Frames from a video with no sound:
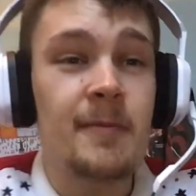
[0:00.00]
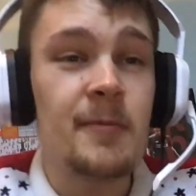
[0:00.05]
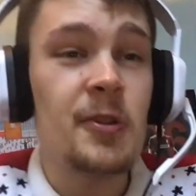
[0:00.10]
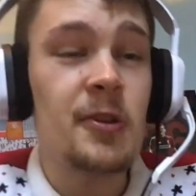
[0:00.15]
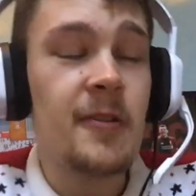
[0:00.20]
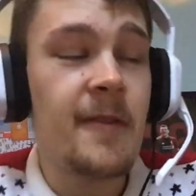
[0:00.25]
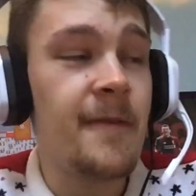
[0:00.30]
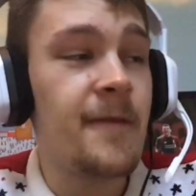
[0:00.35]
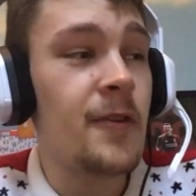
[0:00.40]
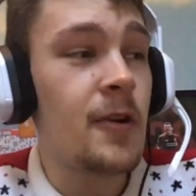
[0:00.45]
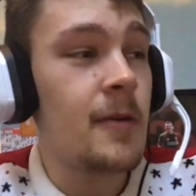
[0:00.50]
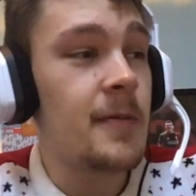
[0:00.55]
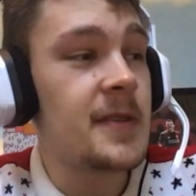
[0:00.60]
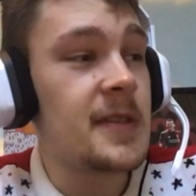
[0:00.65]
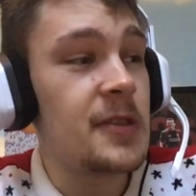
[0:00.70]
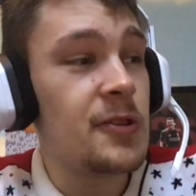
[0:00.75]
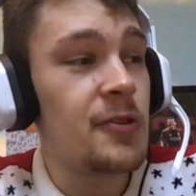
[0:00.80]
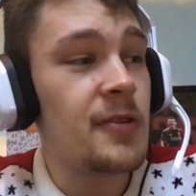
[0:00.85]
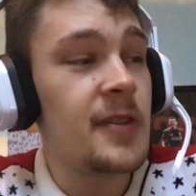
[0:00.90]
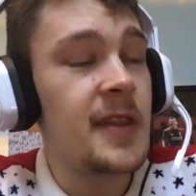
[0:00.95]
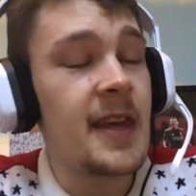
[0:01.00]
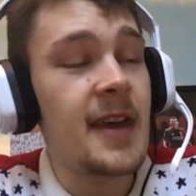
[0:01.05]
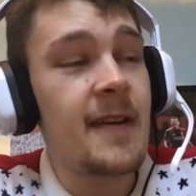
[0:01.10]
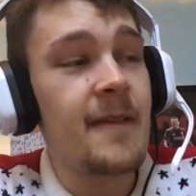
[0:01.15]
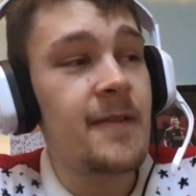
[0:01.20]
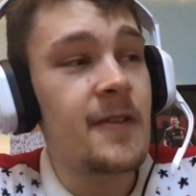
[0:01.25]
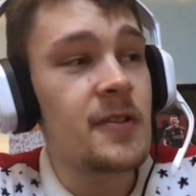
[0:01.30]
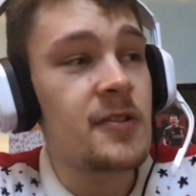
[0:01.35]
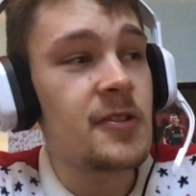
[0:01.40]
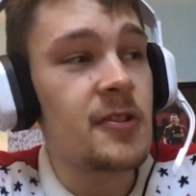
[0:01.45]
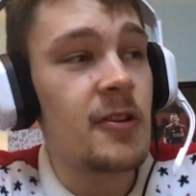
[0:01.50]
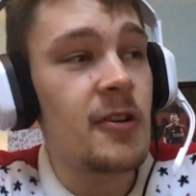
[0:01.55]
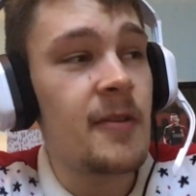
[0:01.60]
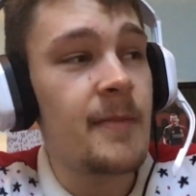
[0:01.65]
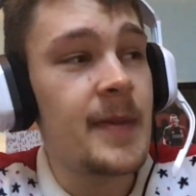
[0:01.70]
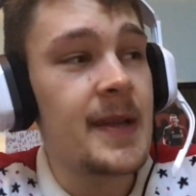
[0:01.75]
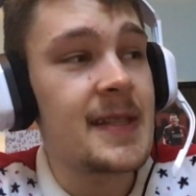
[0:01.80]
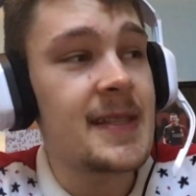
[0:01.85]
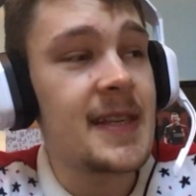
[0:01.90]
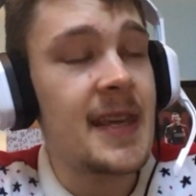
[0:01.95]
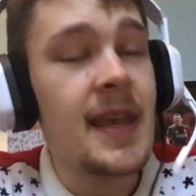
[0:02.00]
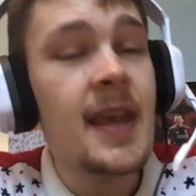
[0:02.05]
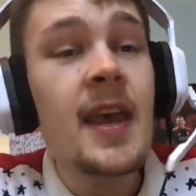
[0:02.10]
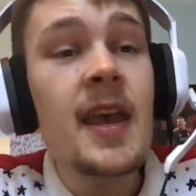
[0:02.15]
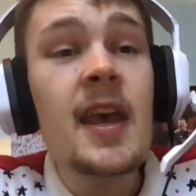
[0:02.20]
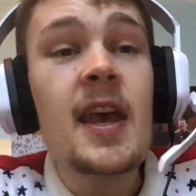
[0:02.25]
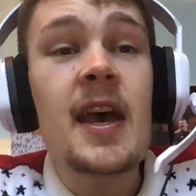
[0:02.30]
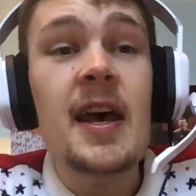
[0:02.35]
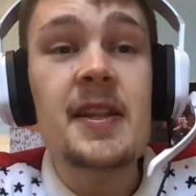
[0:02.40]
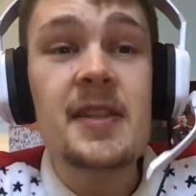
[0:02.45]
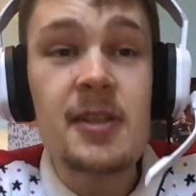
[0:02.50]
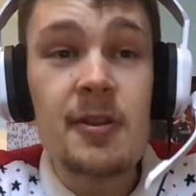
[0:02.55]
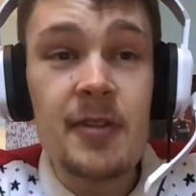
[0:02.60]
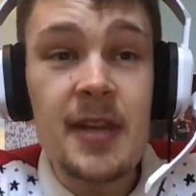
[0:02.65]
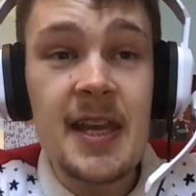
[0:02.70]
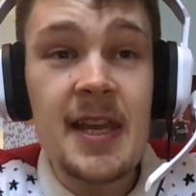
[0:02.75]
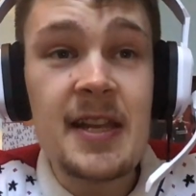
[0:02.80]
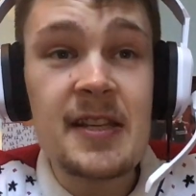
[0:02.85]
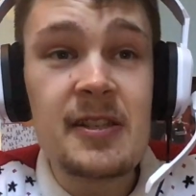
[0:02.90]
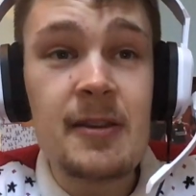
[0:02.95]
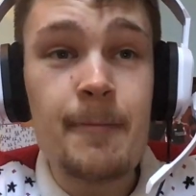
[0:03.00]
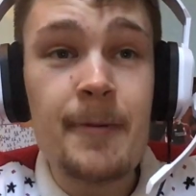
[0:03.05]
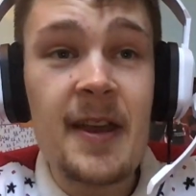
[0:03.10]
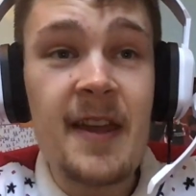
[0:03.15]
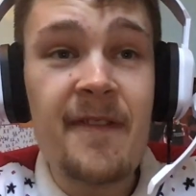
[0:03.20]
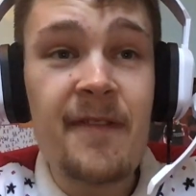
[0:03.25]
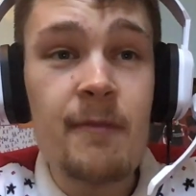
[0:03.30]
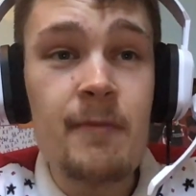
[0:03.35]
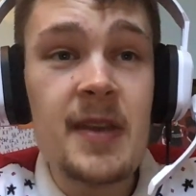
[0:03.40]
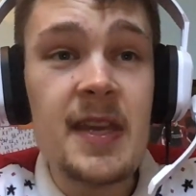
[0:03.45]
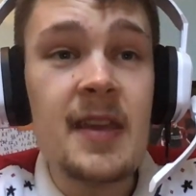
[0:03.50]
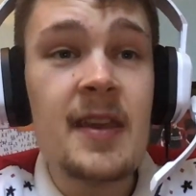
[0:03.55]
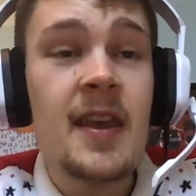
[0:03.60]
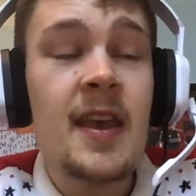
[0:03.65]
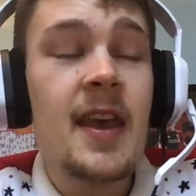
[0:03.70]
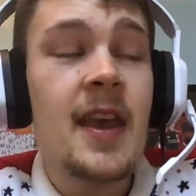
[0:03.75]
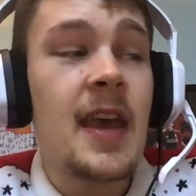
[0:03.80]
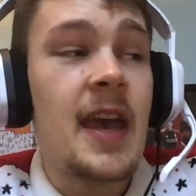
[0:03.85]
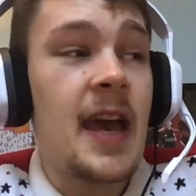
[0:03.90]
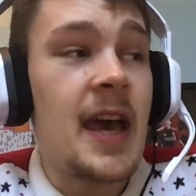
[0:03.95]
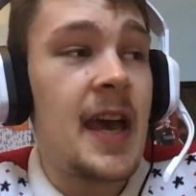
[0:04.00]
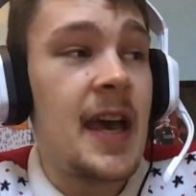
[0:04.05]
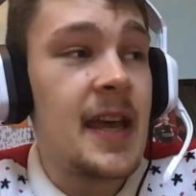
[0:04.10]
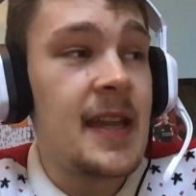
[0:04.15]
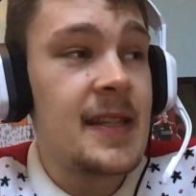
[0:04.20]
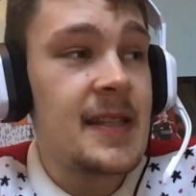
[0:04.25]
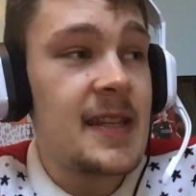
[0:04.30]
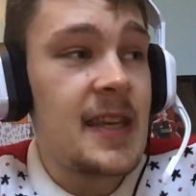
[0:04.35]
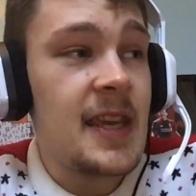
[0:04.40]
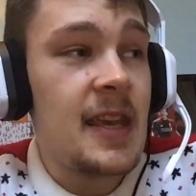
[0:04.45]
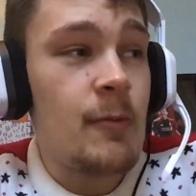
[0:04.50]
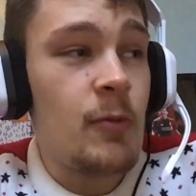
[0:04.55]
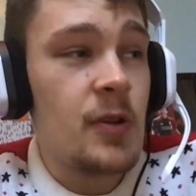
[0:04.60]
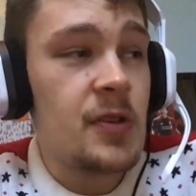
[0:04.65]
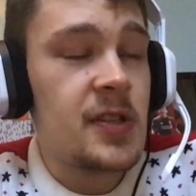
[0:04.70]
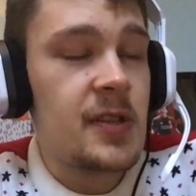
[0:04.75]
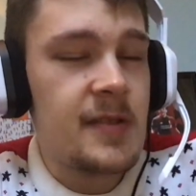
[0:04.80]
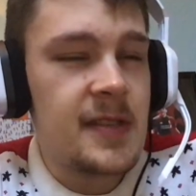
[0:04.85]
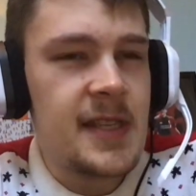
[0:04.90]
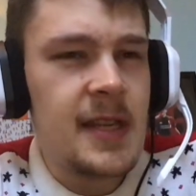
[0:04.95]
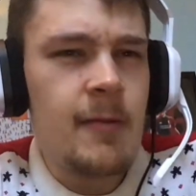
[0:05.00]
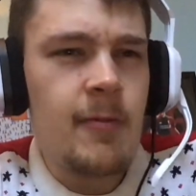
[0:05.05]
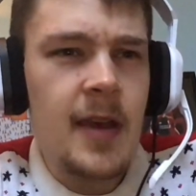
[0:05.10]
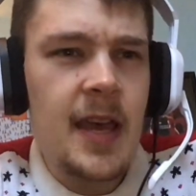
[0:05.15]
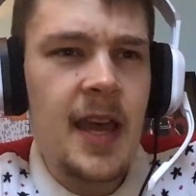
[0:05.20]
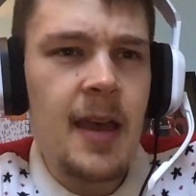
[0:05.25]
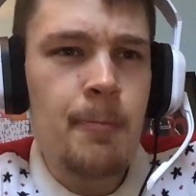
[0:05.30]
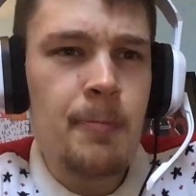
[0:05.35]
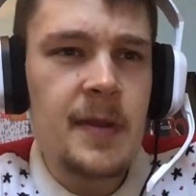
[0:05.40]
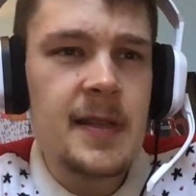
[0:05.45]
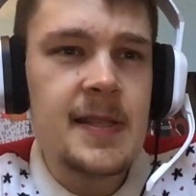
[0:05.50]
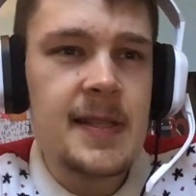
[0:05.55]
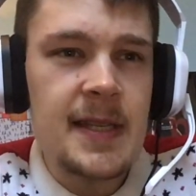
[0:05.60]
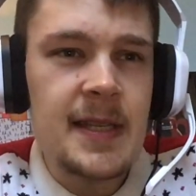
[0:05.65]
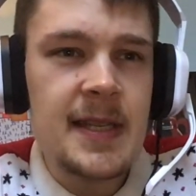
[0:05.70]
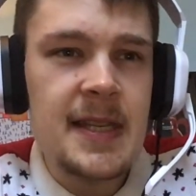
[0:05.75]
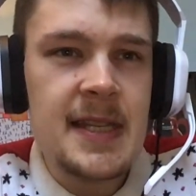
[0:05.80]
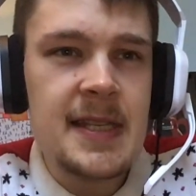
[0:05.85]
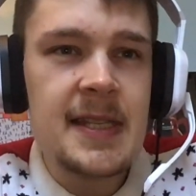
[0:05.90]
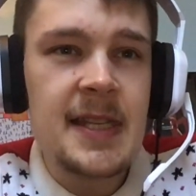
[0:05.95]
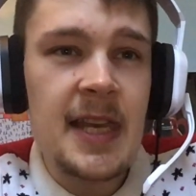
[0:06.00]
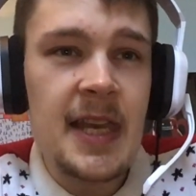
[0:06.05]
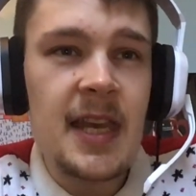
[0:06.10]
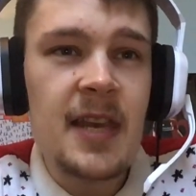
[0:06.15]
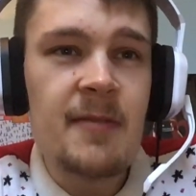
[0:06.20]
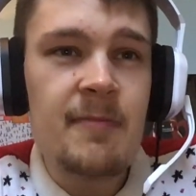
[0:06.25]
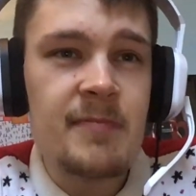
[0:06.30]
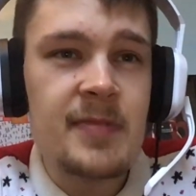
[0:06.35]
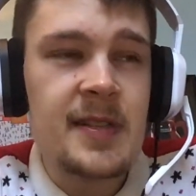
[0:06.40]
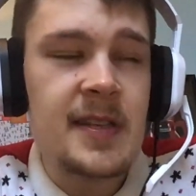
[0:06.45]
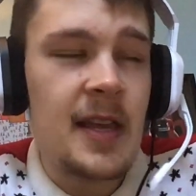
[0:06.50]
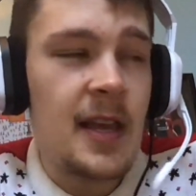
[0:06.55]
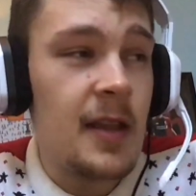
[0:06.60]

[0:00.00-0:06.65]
I'm looking forward to doing that for sure. But until then, it's goodbye from me, and we shall see what happens in these games.